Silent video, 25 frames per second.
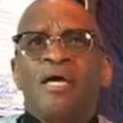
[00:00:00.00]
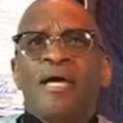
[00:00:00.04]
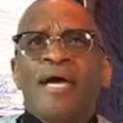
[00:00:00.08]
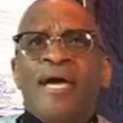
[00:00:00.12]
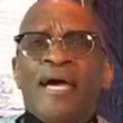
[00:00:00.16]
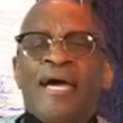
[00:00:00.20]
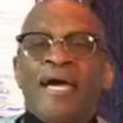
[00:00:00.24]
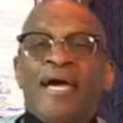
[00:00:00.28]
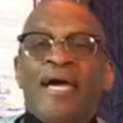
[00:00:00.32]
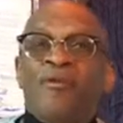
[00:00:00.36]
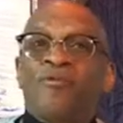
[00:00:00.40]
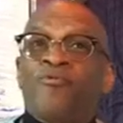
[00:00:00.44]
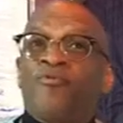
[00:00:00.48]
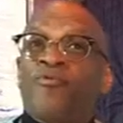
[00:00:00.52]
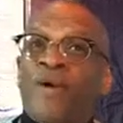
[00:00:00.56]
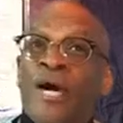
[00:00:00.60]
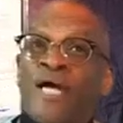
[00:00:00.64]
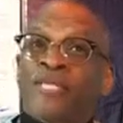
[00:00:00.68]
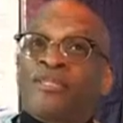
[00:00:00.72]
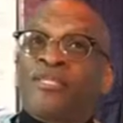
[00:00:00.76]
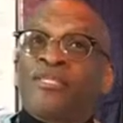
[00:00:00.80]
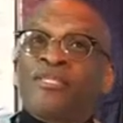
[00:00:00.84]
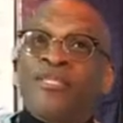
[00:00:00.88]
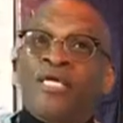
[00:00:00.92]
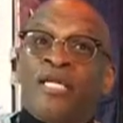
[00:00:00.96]
and
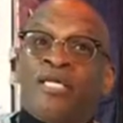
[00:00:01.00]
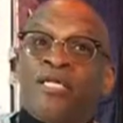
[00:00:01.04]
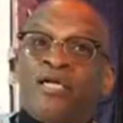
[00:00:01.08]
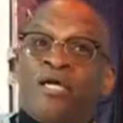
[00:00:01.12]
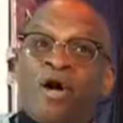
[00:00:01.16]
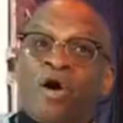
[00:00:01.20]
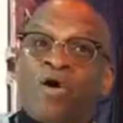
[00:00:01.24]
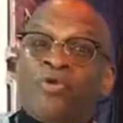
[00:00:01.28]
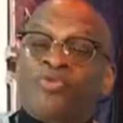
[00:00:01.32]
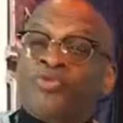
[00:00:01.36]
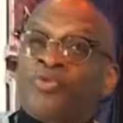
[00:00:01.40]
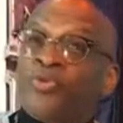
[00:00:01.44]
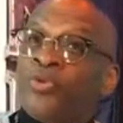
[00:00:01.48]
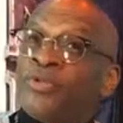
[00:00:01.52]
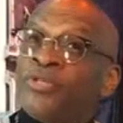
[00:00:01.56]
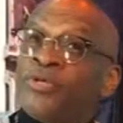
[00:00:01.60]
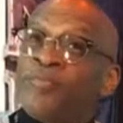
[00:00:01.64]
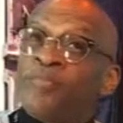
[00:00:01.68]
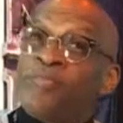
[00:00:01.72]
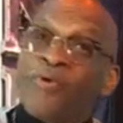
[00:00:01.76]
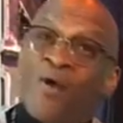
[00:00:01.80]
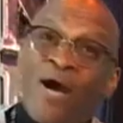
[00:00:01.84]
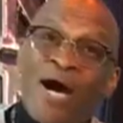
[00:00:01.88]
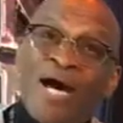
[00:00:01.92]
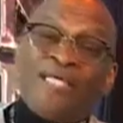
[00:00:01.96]
rather than go through the
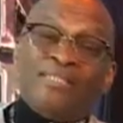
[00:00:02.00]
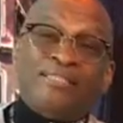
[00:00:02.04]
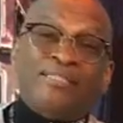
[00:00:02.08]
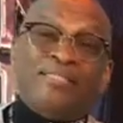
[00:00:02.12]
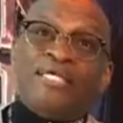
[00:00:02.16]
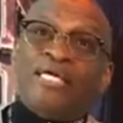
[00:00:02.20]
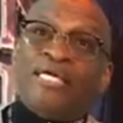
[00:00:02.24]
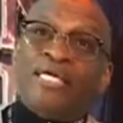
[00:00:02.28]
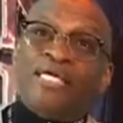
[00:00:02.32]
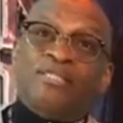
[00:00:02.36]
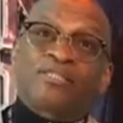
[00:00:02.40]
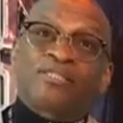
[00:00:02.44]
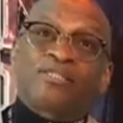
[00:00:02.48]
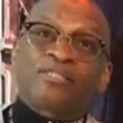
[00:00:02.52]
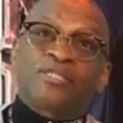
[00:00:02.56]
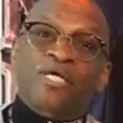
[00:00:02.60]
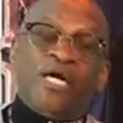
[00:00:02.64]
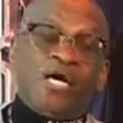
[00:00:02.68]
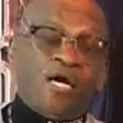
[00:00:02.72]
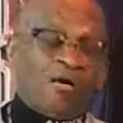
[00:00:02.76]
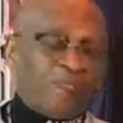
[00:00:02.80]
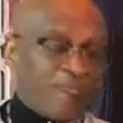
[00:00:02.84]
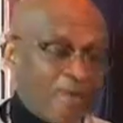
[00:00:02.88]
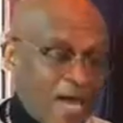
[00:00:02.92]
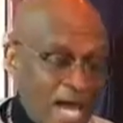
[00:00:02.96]
process
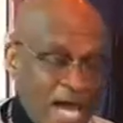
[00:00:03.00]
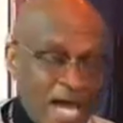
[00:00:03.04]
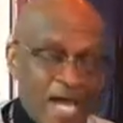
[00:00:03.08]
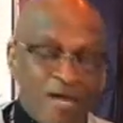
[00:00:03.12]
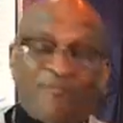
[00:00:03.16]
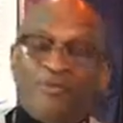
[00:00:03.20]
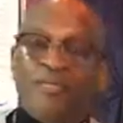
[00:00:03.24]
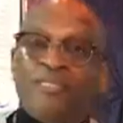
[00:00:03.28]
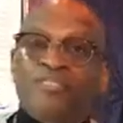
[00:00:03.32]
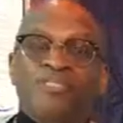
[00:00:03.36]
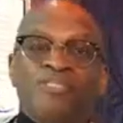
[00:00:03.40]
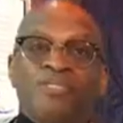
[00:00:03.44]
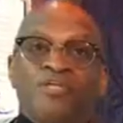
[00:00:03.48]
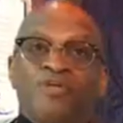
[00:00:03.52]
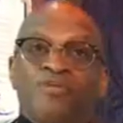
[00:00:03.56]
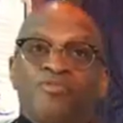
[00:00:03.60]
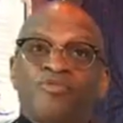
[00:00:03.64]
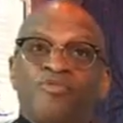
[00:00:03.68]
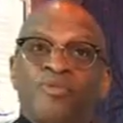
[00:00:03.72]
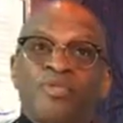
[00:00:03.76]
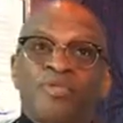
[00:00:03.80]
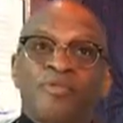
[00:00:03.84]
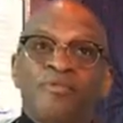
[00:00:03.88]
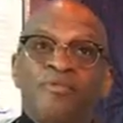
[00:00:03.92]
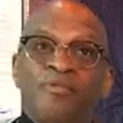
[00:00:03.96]
of having
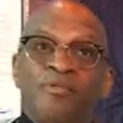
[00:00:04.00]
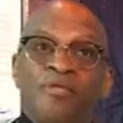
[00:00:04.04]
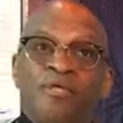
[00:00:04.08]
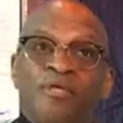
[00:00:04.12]
children,